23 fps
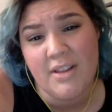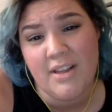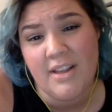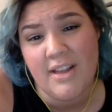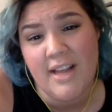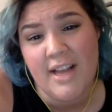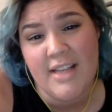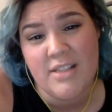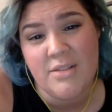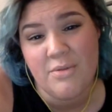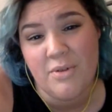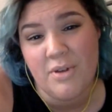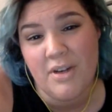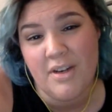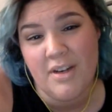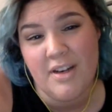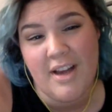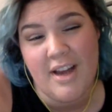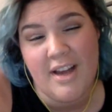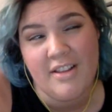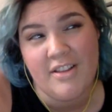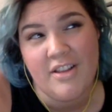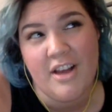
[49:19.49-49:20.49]
The last one,
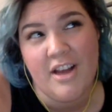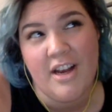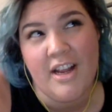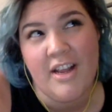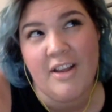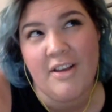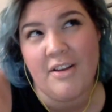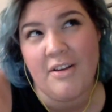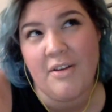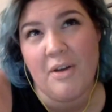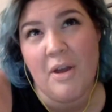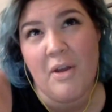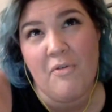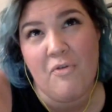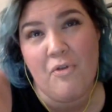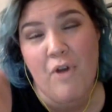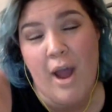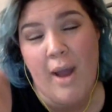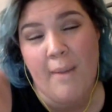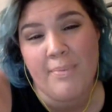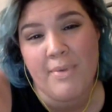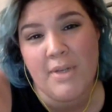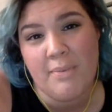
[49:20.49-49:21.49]
I thought it
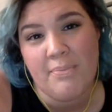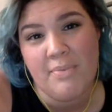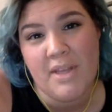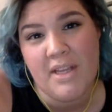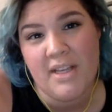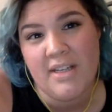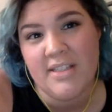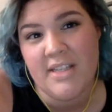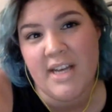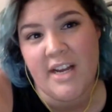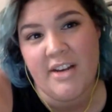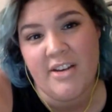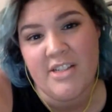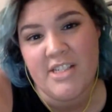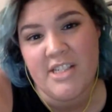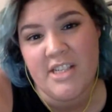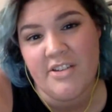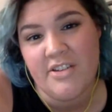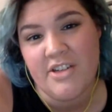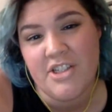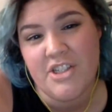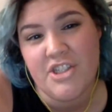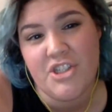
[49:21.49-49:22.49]
wrapped up the entire
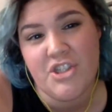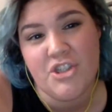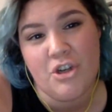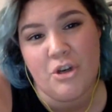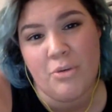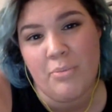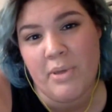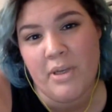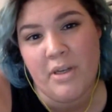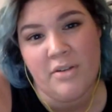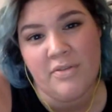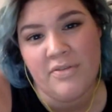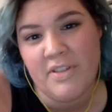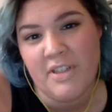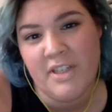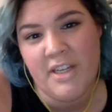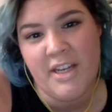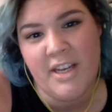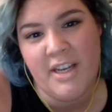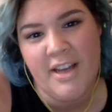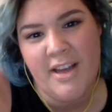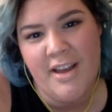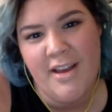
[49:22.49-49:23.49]
series so
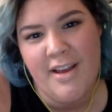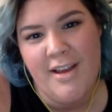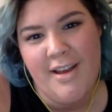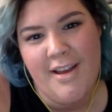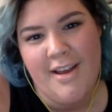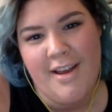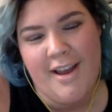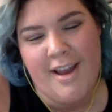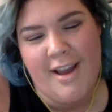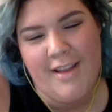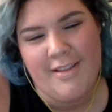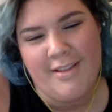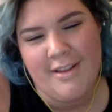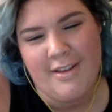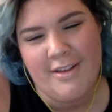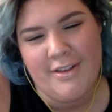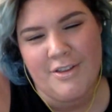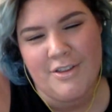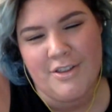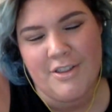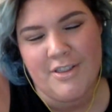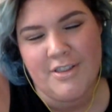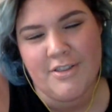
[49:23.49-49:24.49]
beautifully, and then
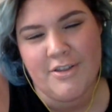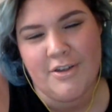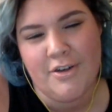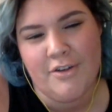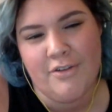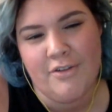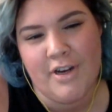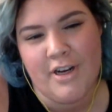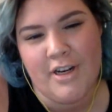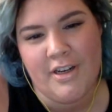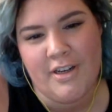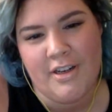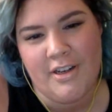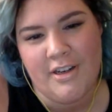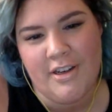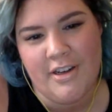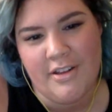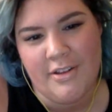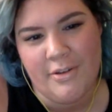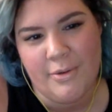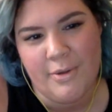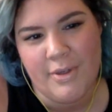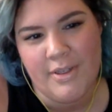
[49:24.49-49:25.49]
she started writing
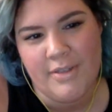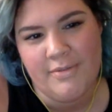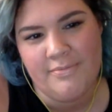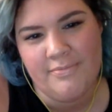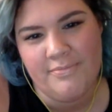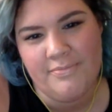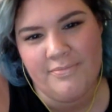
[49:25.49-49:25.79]
another one.